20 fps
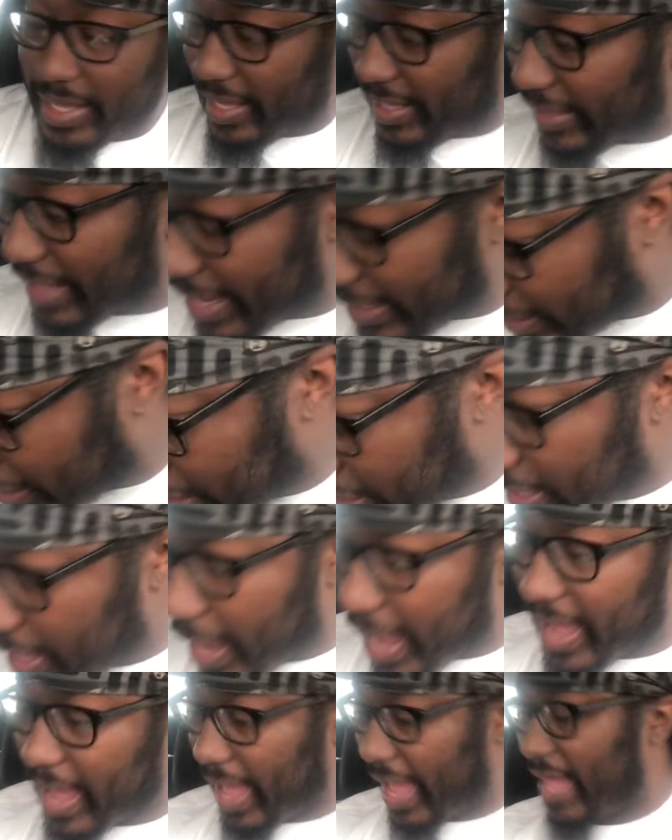And like,
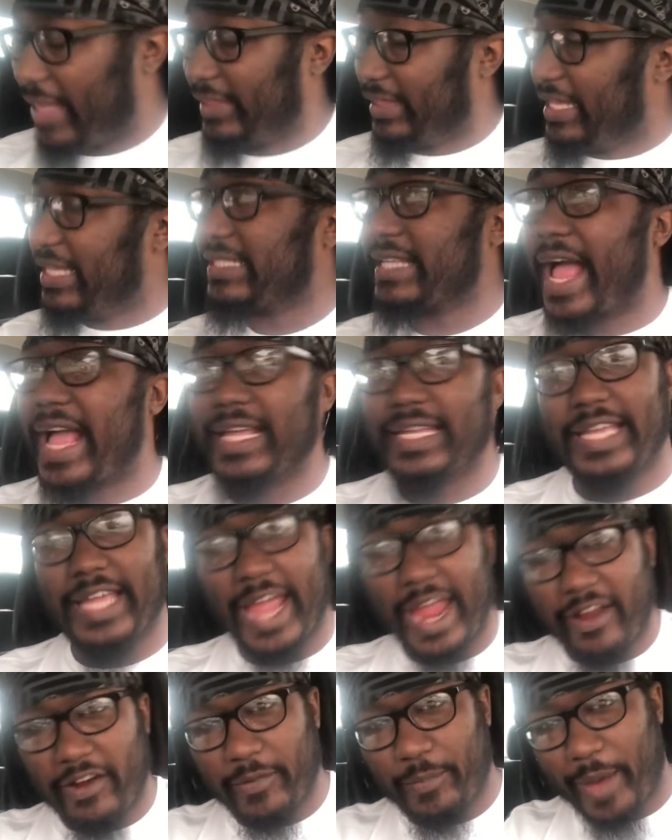at least I can
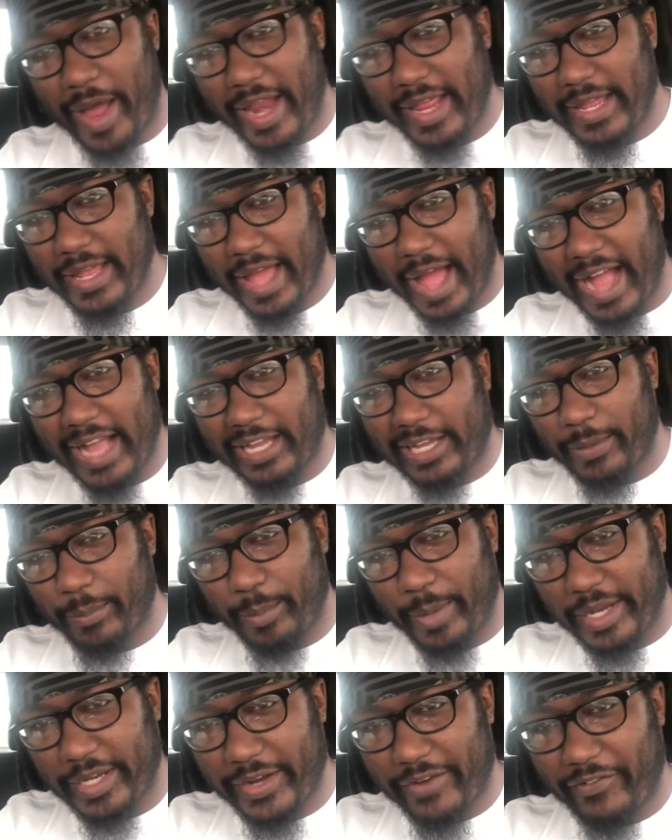get everybody, I
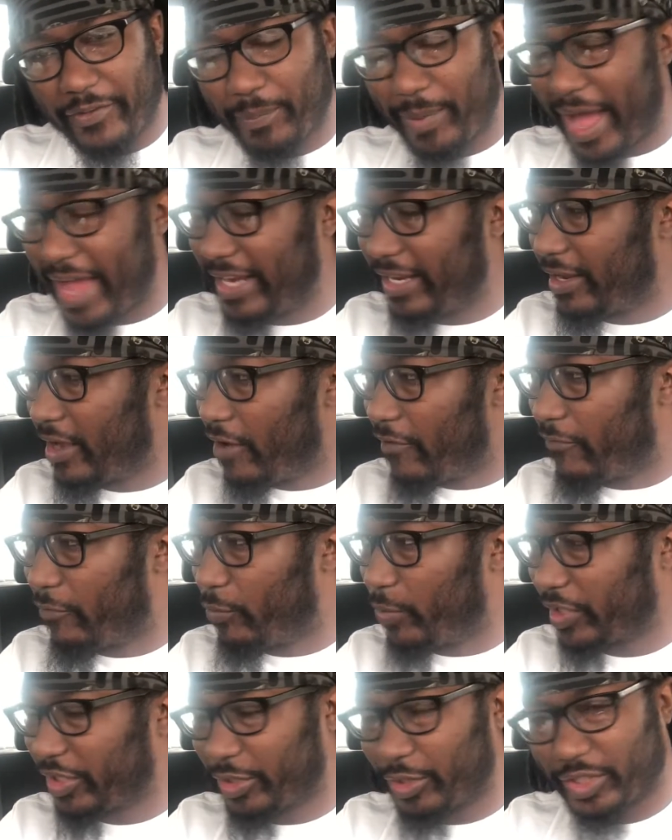commend everybody for
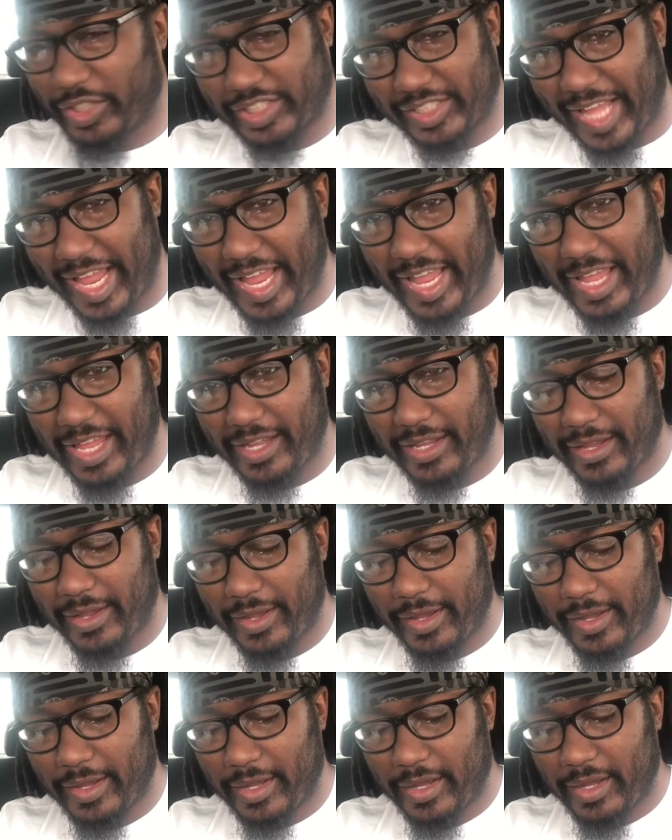what they're saying
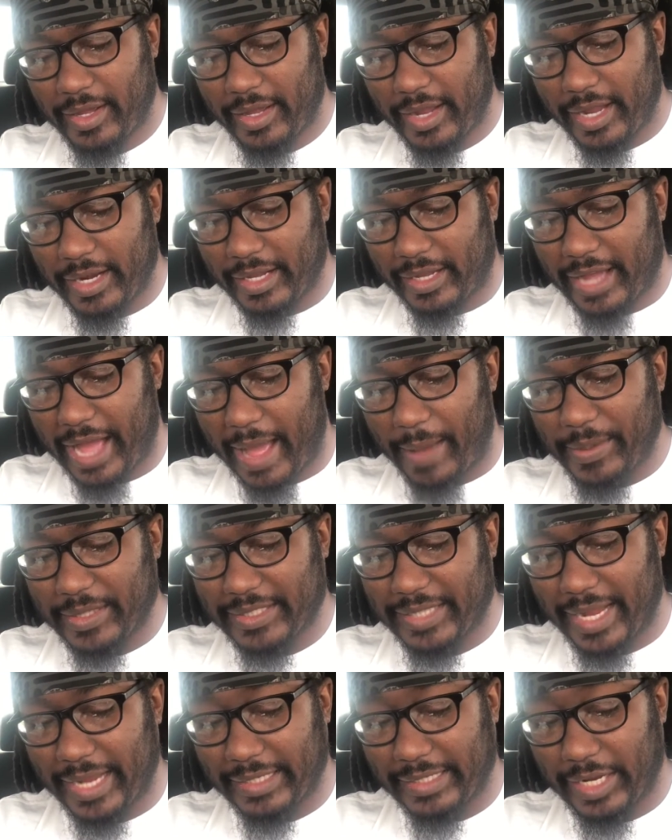in the comments.
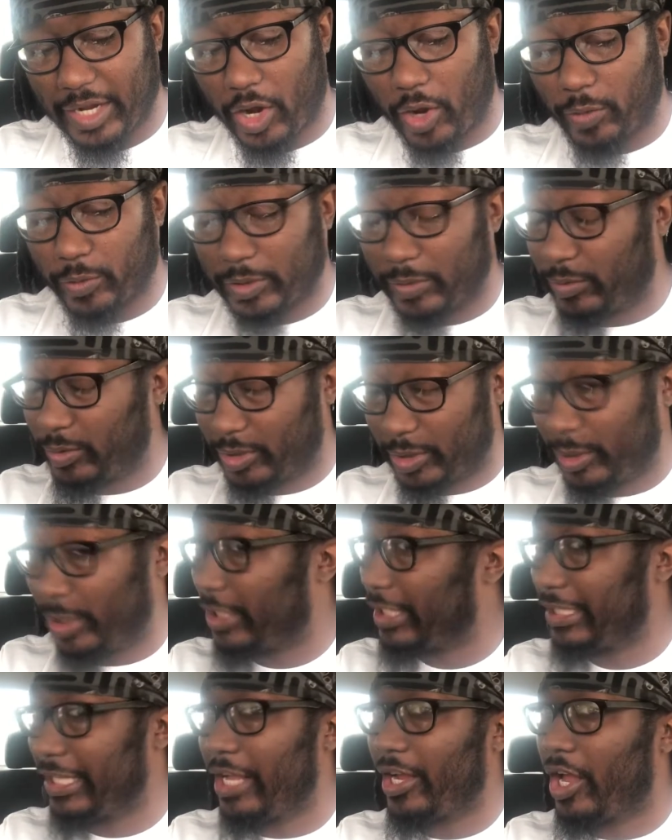Like, there's a
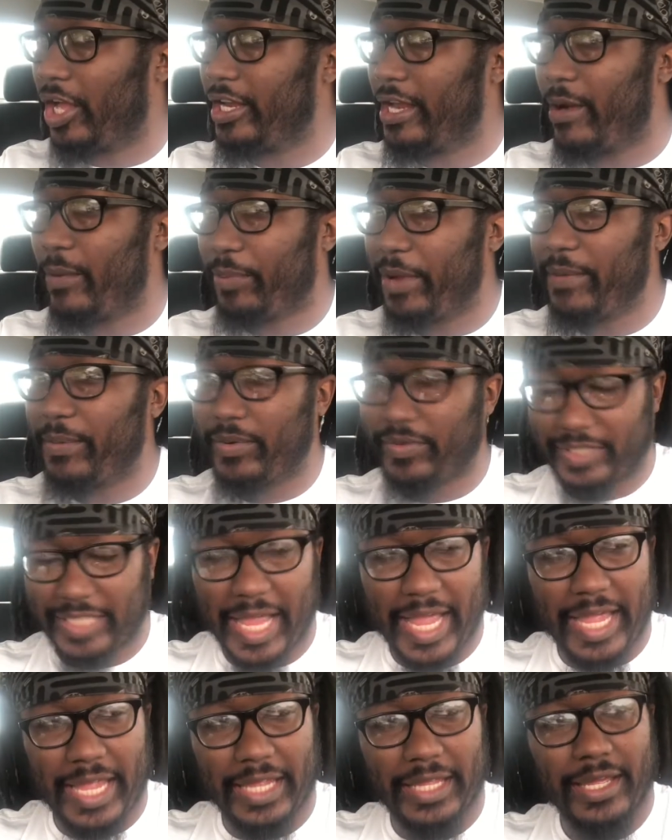good number of people
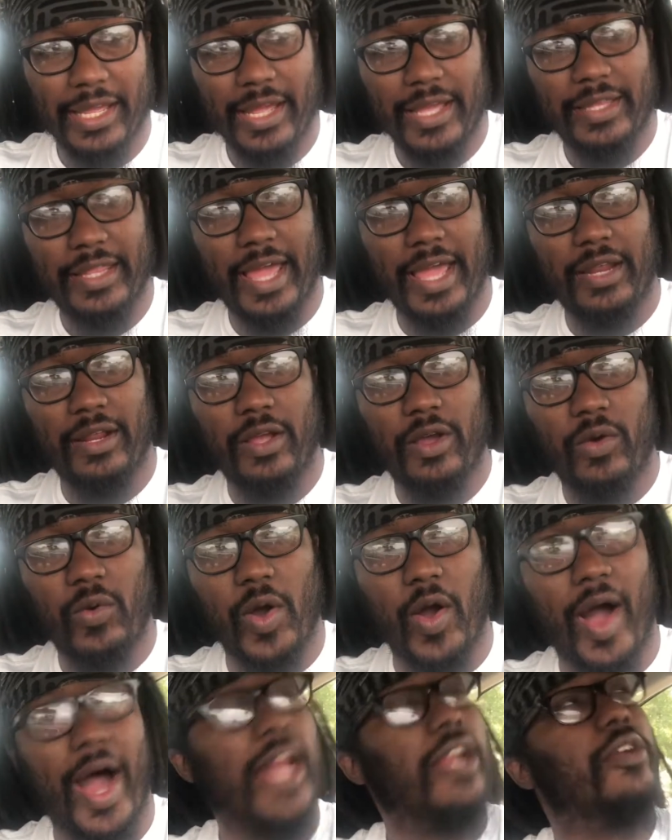saying that,
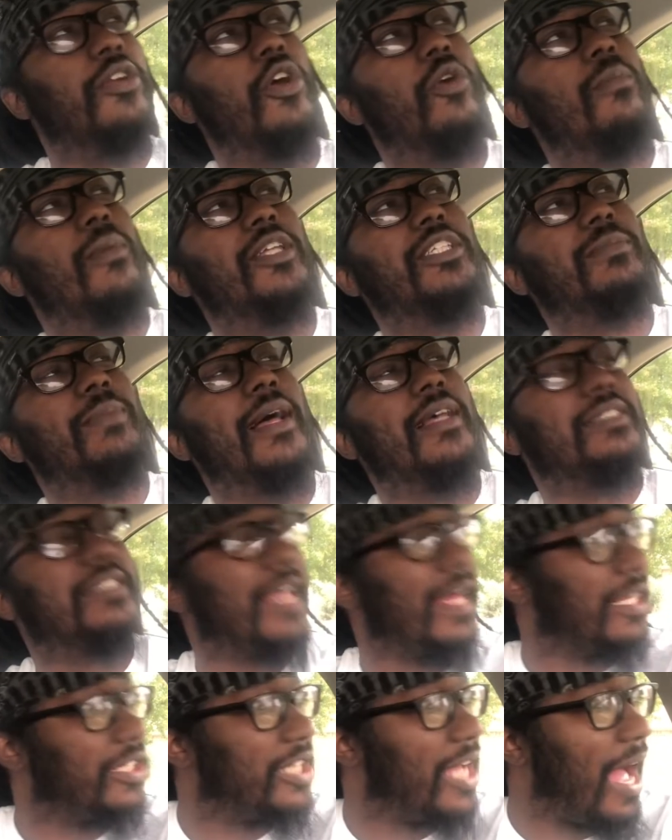well, I don't know much about
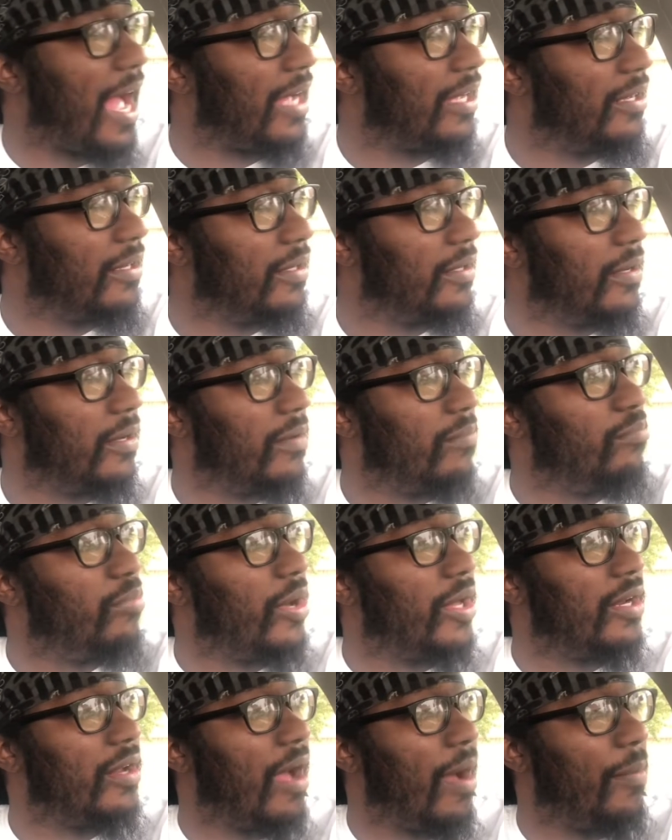Static Shock,
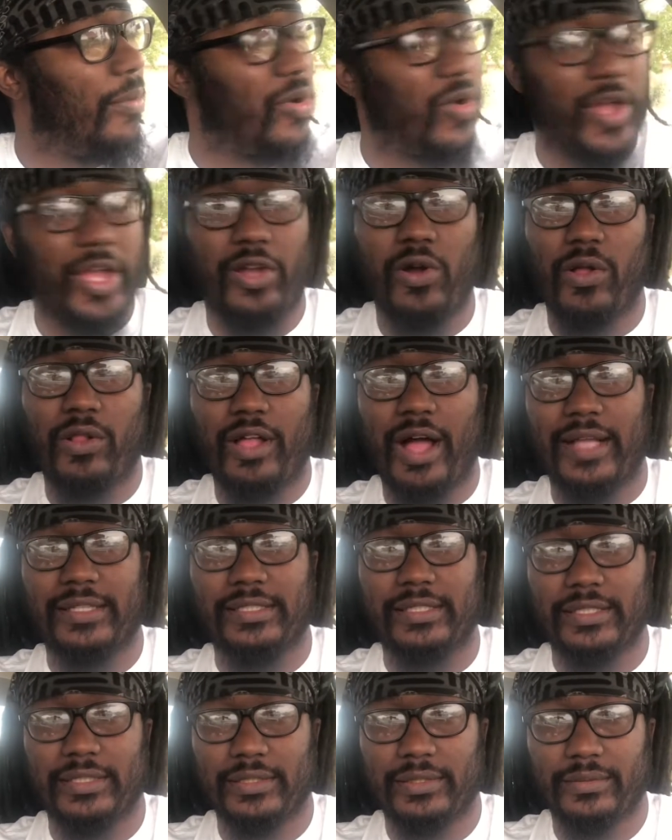but I'm gonna go ahead and go
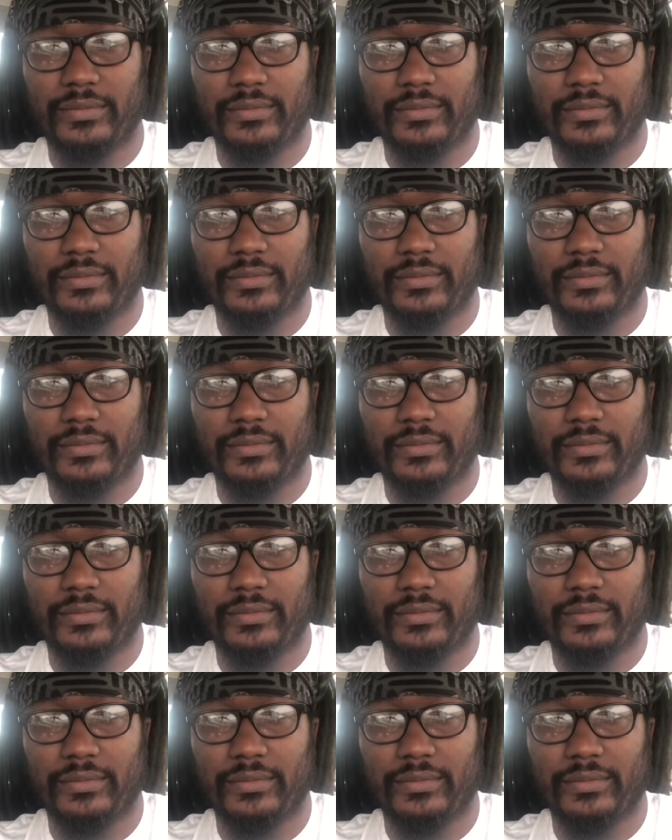Laxus.